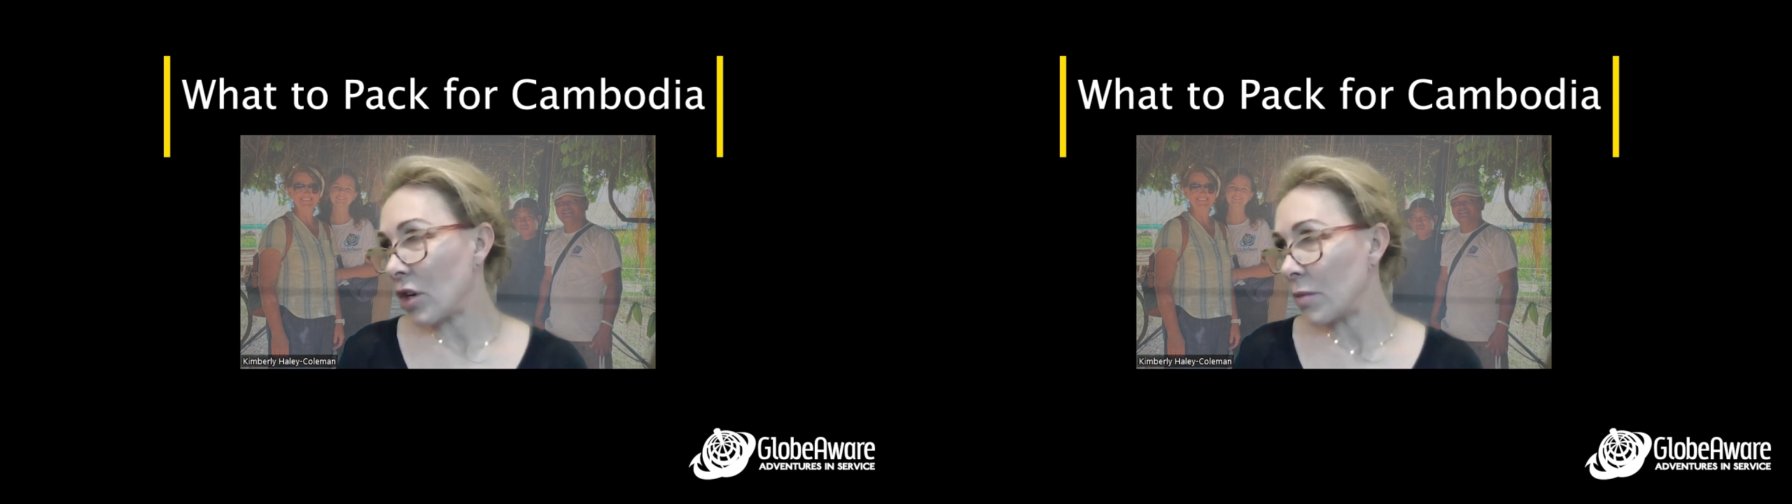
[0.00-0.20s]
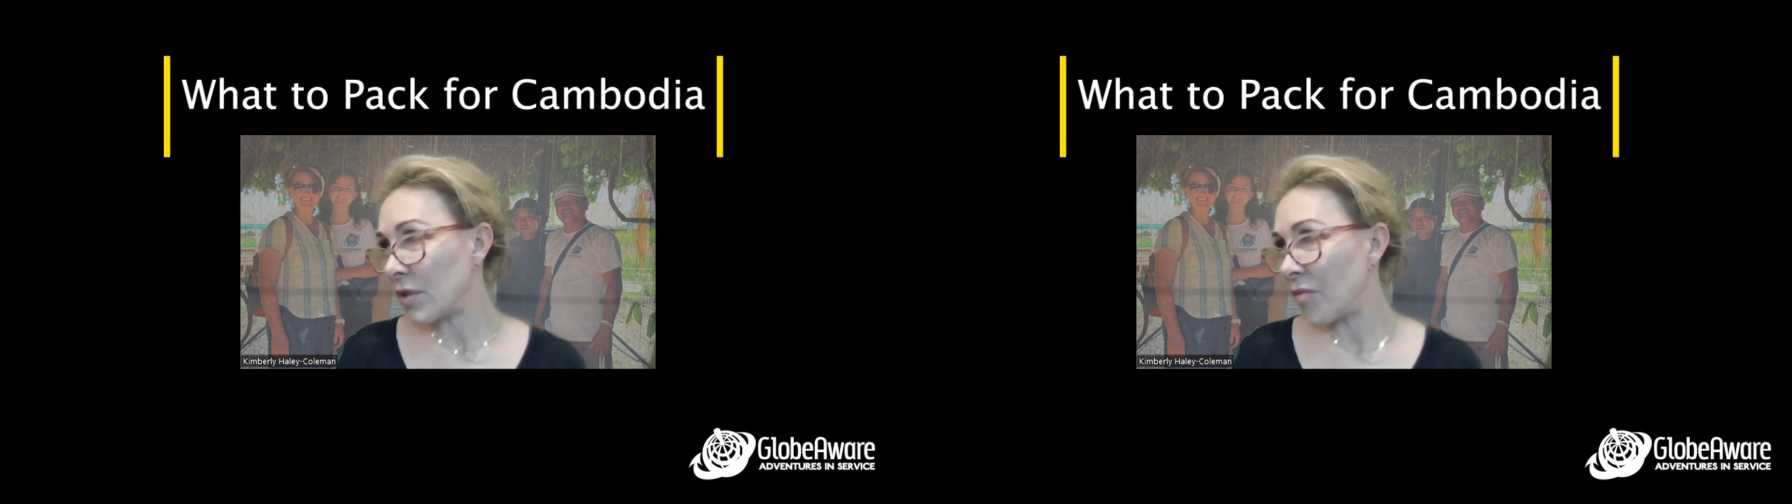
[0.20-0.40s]

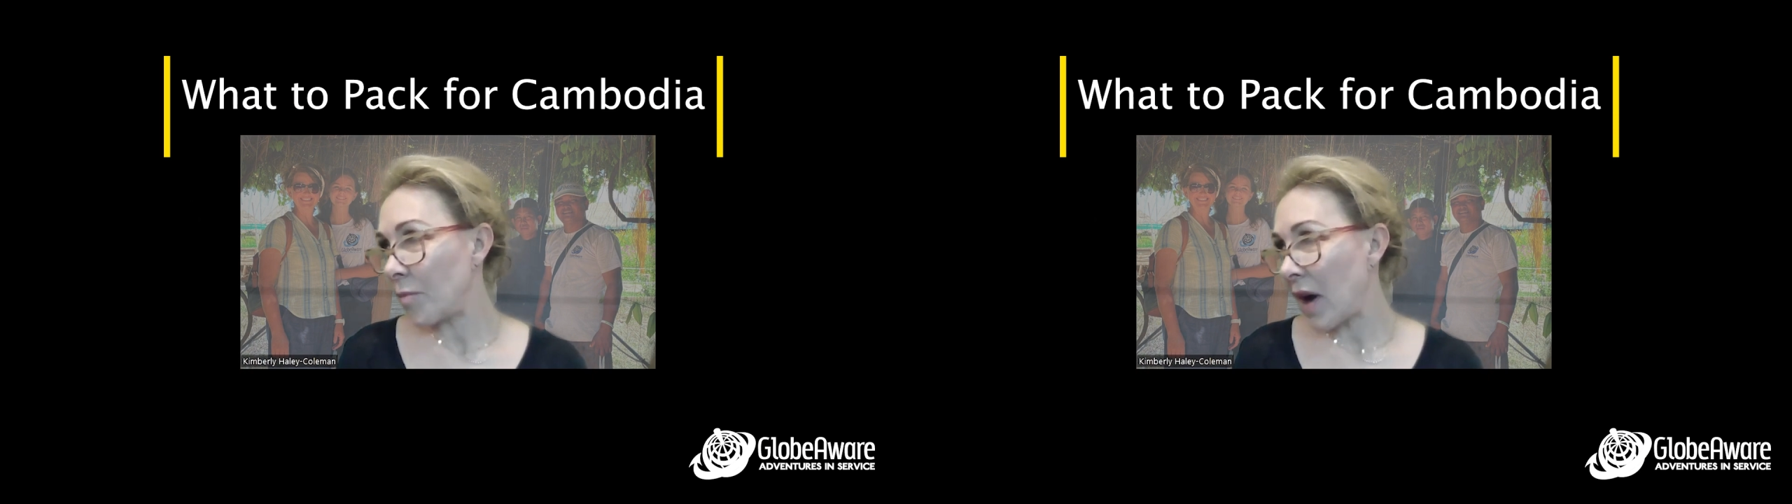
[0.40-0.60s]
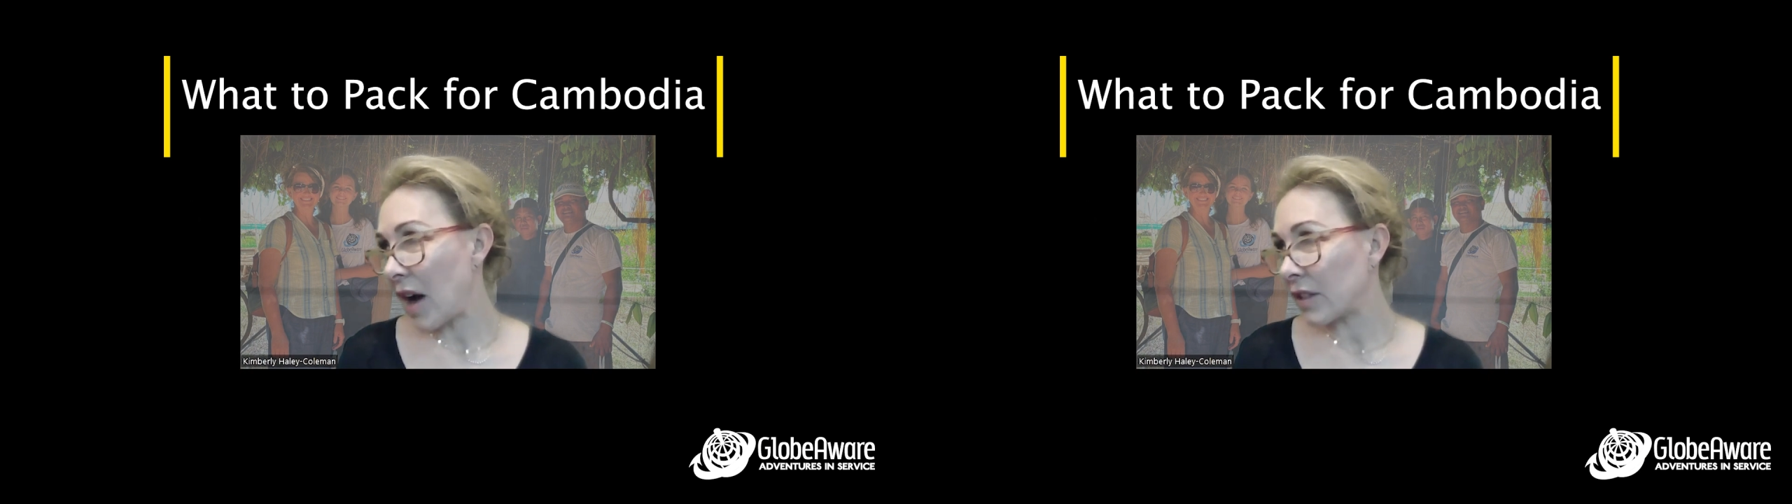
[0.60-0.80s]
terms
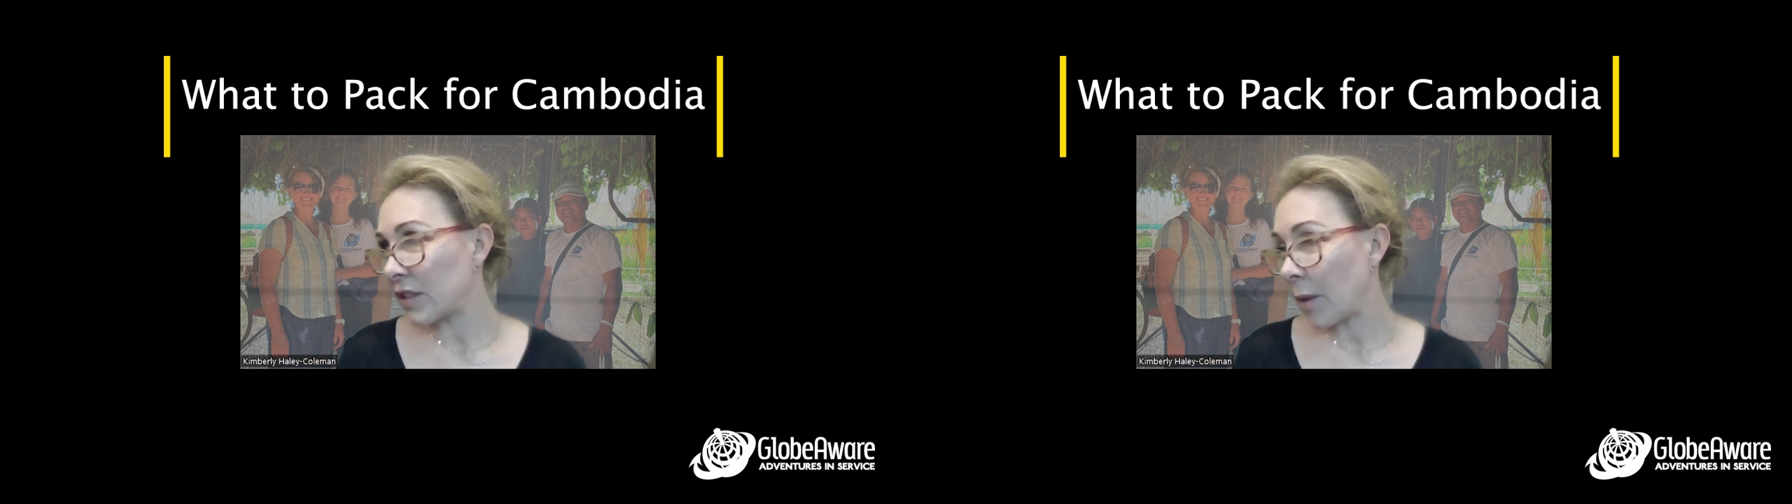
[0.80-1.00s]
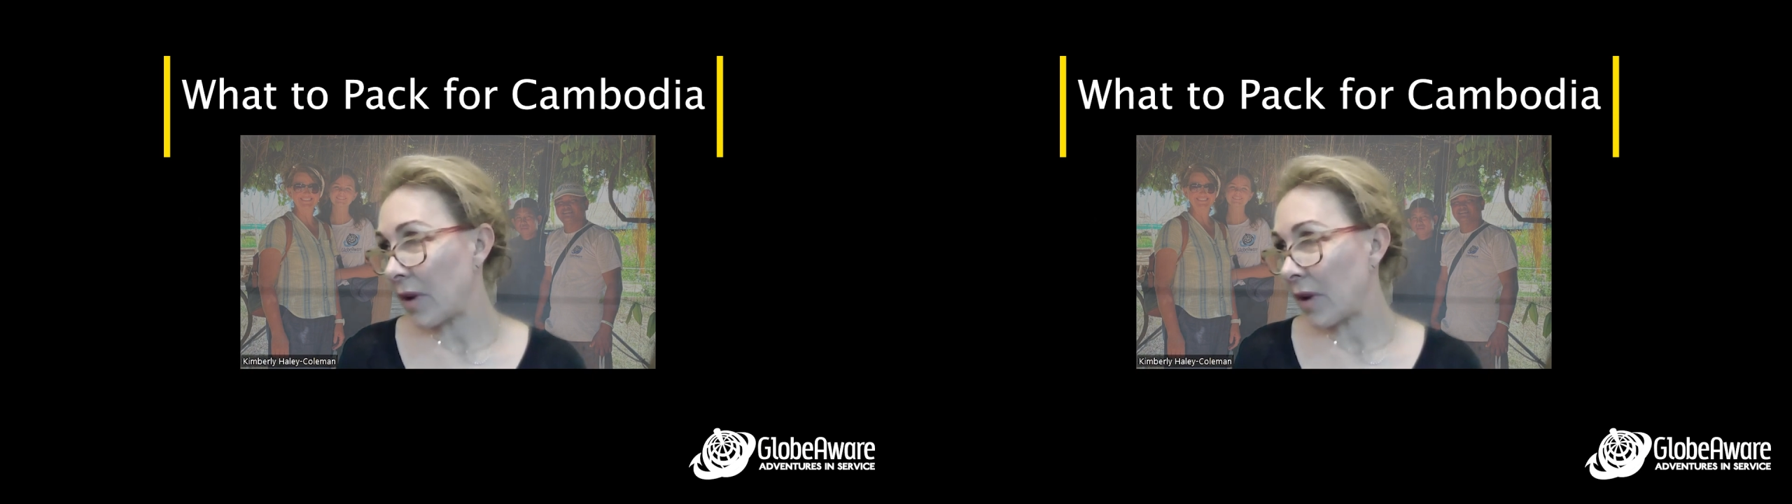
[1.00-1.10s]
of bugs,